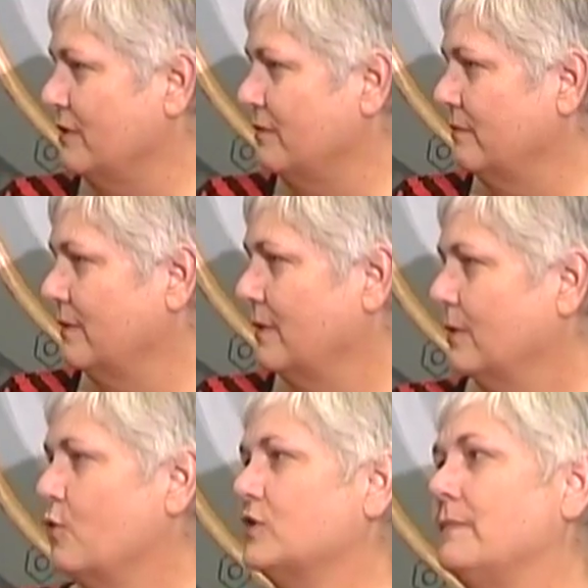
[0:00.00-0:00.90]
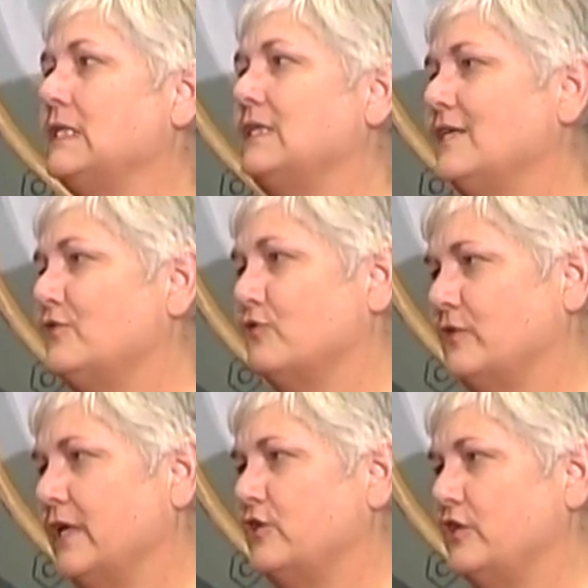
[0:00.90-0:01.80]
Of course, my sister
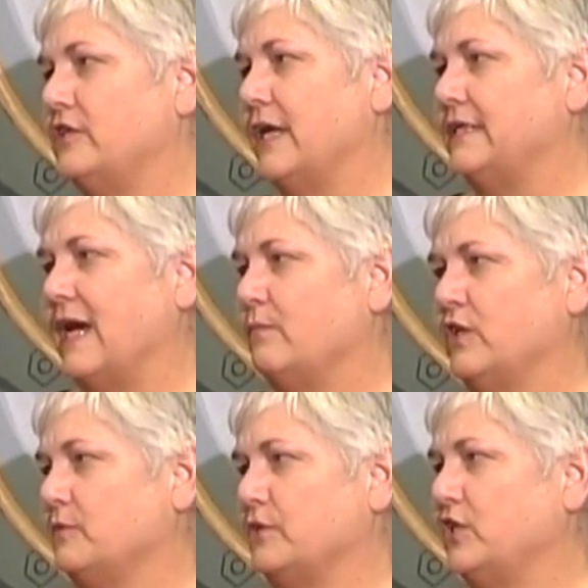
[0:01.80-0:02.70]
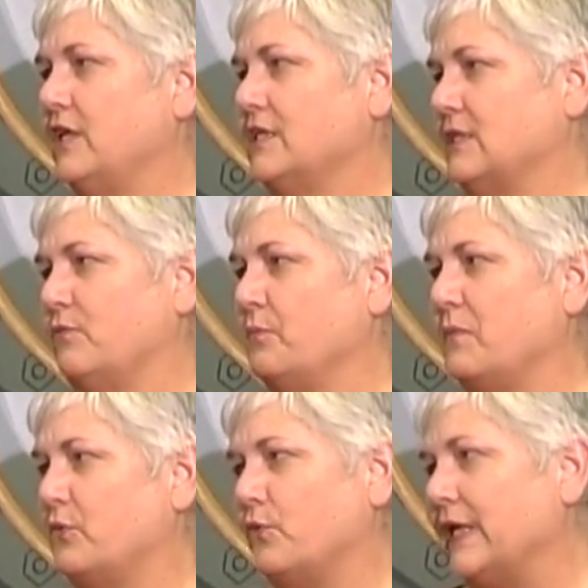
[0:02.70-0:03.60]
said she checked out books, but she doesn't
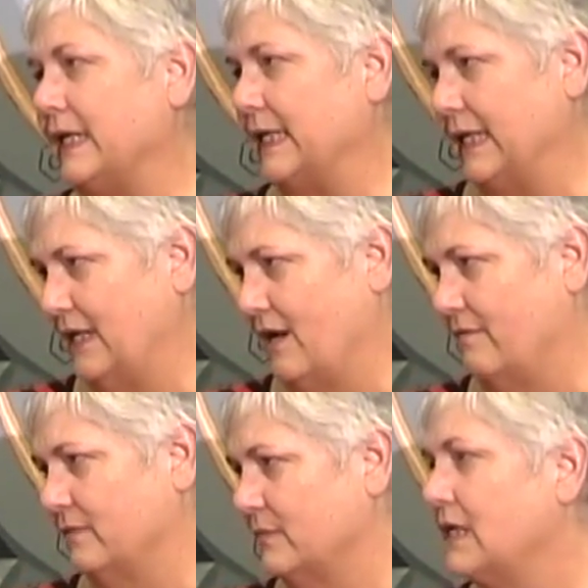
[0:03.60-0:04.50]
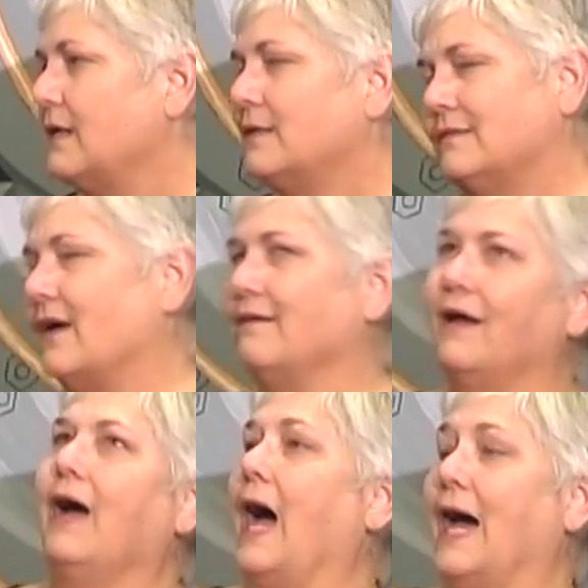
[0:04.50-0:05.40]
remember reading any of them. So I